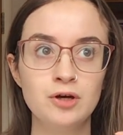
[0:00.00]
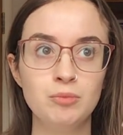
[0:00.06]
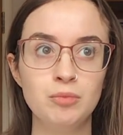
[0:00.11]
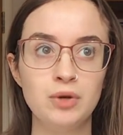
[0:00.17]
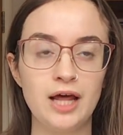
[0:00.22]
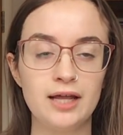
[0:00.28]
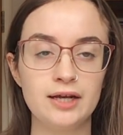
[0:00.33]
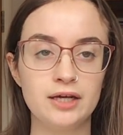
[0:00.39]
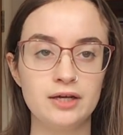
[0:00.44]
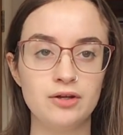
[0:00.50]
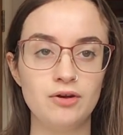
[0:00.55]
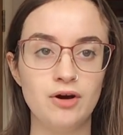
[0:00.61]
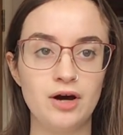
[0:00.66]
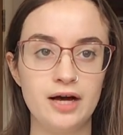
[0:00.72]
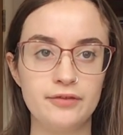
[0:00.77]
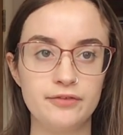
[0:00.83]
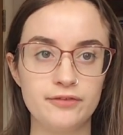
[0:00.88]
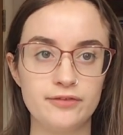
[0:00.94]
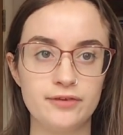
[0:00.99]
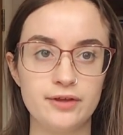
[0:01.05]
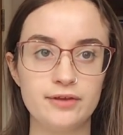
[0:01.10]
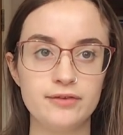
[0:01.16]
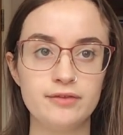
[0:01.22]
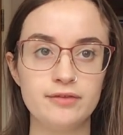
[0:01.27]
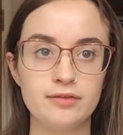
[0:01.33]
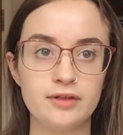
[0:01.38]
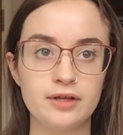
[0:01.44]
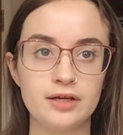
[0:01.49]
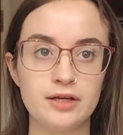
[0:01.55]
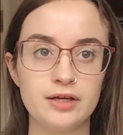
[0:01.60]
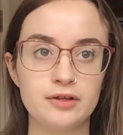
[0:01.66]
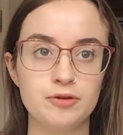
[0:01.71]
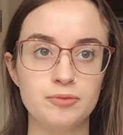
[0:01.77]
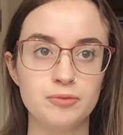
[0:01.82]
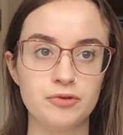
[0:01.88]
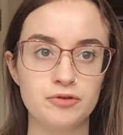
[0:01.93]
planning your answers and
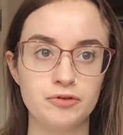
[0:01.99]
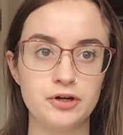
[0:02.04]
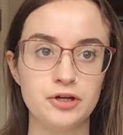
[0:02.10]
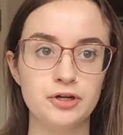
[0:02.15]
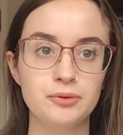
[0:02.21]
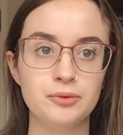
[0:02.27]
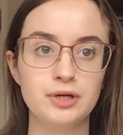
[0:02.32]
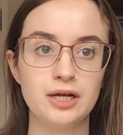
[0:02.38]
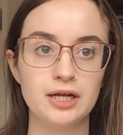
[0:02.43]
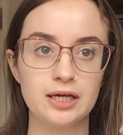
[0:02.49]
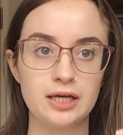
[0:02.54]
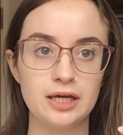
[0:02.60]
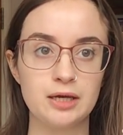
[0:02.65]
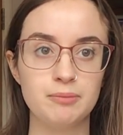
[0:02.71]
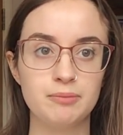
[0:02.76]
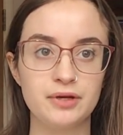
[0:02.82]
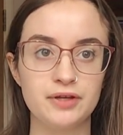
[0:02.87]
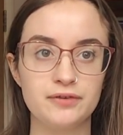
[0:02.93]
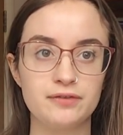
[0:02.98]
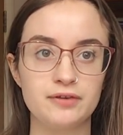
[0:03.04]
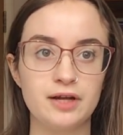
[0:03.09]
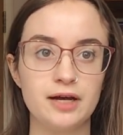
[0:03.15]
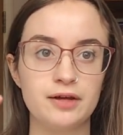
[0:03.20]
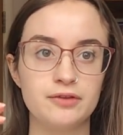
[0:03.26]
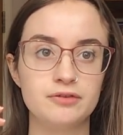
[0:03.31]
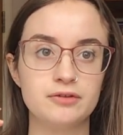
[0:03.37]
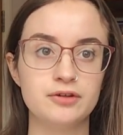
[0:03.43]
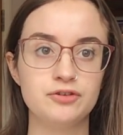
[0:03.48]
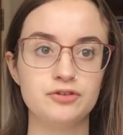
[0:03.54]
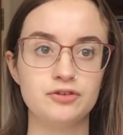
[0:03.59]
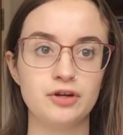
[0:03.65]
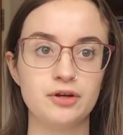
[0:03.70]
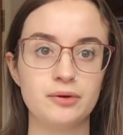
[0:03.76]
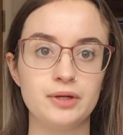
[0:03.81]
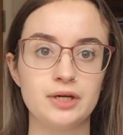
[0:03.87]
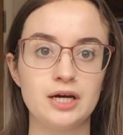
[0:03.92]
thinking them through and linking bits together and
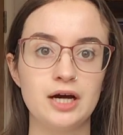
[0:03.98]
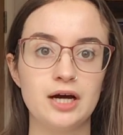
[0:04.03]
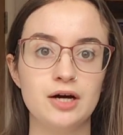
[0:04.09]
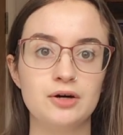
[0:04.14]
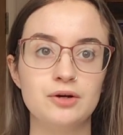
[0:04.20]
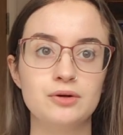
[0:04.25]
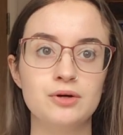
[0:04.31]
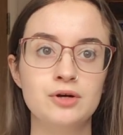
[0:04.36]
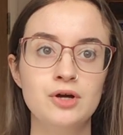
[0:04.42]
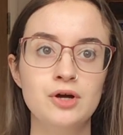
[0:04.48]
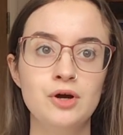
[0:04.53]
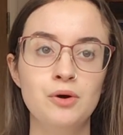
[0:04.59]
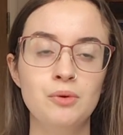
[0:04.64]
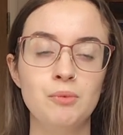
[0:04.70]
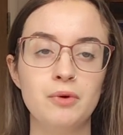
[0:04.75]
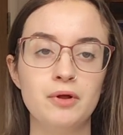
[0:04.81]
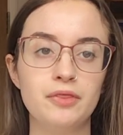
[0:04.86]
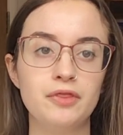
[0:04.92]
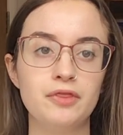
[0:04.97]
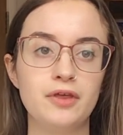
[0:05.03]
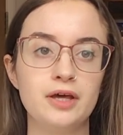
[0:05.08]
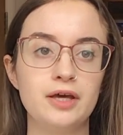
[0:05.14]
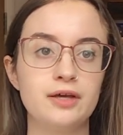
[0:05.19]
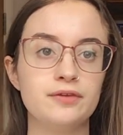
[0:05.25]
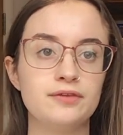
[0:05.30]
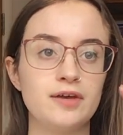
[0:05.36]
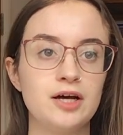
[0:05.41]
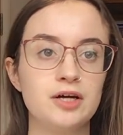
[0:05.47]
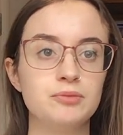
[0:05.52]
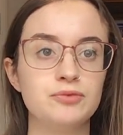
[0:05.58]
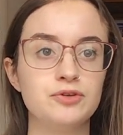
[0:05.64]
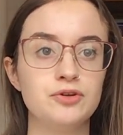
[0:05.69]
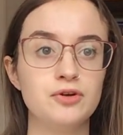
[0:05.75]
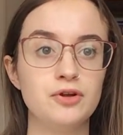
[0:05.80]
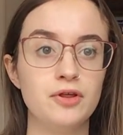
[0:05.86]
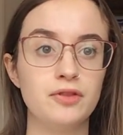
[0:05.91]
showing how one thing has
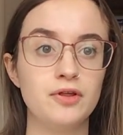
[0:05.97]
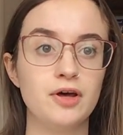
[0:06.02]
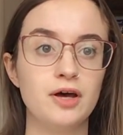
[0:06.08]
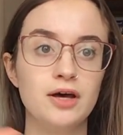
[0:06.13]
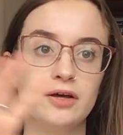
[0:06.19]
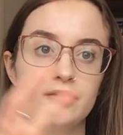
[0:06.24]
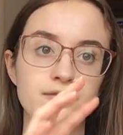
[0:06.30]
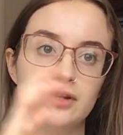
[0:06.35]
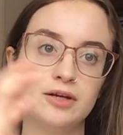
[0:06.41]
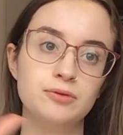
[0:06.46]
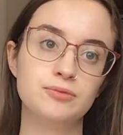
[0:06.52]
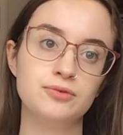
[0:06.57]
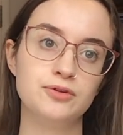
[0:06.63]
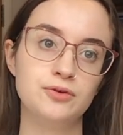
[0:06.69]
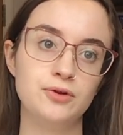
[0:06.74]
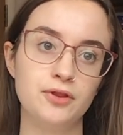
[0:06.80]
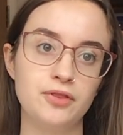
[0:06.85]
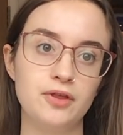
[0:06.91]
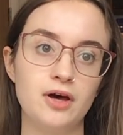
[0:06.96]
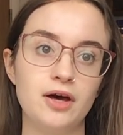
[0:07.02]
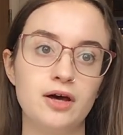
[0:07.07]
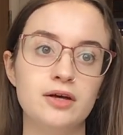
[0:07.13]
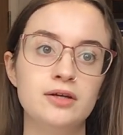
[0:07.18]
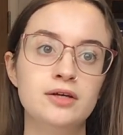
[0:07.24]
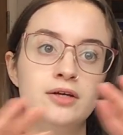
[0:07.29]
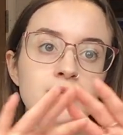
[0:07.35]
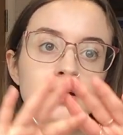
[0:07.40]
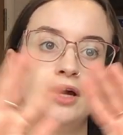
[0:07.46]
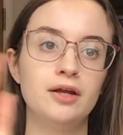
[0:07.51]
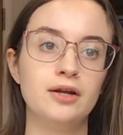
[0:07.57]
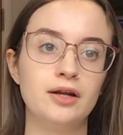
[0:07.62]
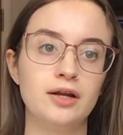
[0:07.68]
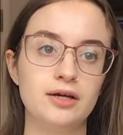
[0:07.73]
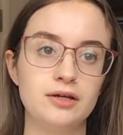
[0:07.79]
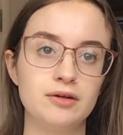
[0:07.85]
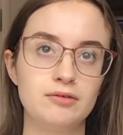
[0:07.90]
helped another, and
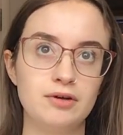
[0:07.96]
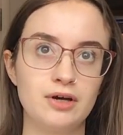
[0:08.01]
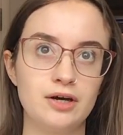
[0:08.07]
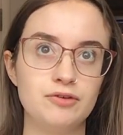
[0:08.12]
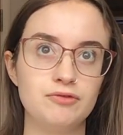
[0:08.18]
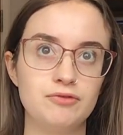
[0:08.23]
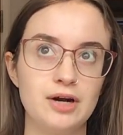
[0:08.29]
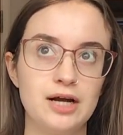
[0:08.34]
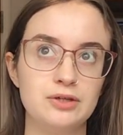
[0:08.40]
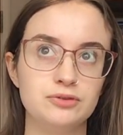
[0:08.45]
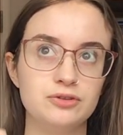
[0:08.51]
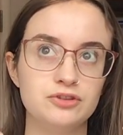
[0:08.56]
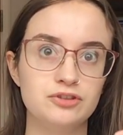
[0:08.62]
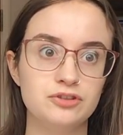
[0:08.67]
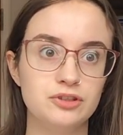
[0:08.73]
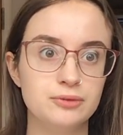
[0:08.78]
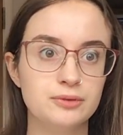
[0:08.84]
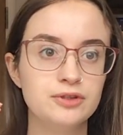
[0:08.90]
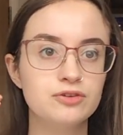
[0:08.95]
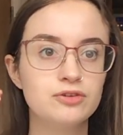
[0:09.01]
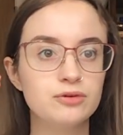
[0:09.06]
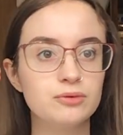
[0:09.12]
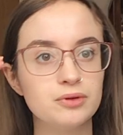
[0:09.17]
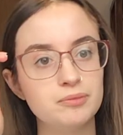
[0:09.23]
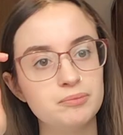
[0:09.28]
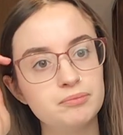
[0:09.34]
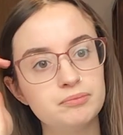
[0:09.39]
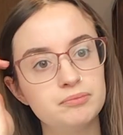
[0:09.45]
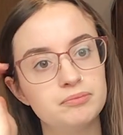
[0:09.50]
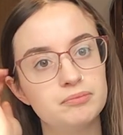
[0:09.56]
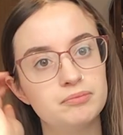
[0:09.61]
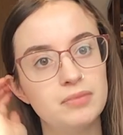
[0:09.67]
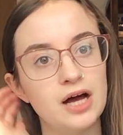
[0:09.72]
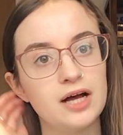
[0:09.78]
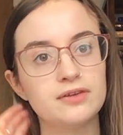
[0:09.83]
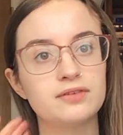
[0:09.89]
like kind of rounded you into a
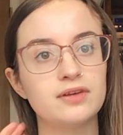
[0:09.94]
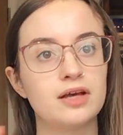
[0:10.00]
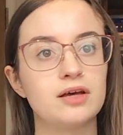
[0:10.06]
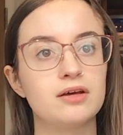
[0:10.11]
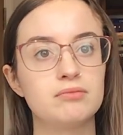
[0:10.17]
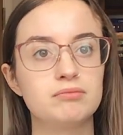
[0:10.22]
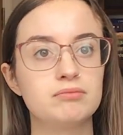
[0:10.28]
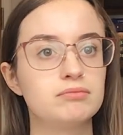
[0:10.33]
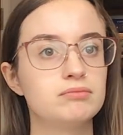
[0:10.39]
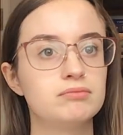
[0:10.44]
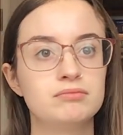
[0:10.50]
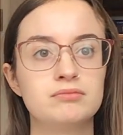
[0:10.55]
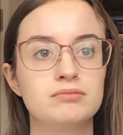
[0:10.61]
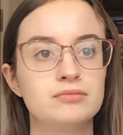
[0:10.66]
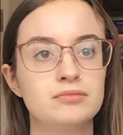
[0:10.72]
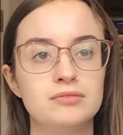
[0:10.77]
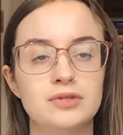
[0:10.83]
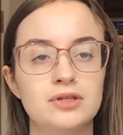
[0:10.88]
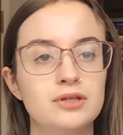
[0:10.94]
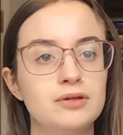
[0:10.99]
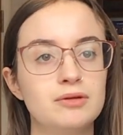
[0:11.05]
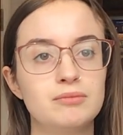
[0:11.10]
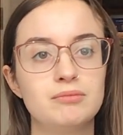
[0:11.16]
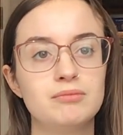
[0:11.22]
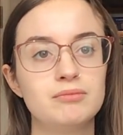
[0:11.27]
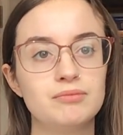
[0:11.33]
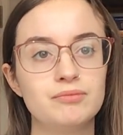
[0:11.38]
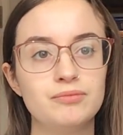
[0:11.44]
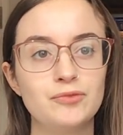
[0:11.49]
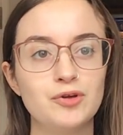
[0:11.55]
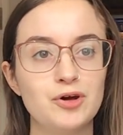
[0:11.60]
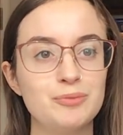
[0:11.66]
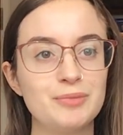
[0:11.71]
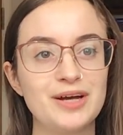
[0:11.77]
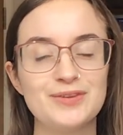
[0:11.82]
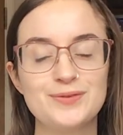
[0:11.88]
better,
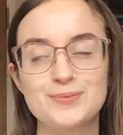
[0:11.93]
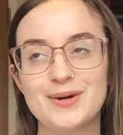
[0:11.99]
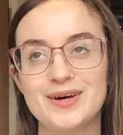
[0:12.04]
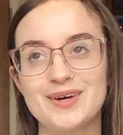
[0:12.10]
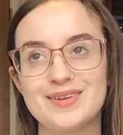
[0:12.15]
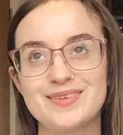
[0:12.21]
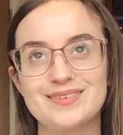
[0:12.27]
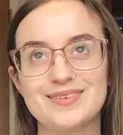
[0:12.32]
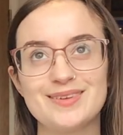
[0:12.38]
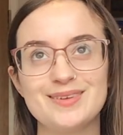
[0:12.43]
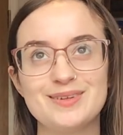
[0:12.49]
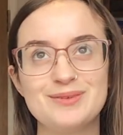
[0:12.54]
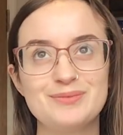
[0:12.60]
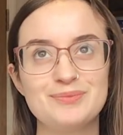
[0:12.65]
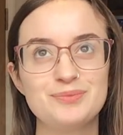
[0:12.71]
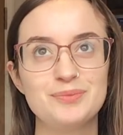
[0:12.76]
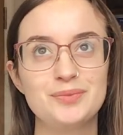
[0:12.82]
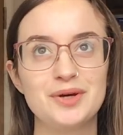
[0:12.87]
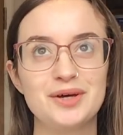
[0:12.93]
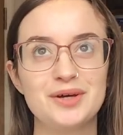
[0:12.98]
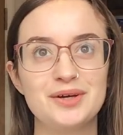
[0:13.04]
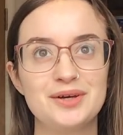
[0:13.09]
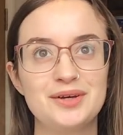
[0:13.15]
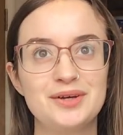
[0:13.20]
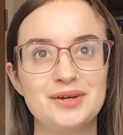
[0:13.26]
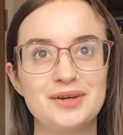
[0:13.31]
not a better person, but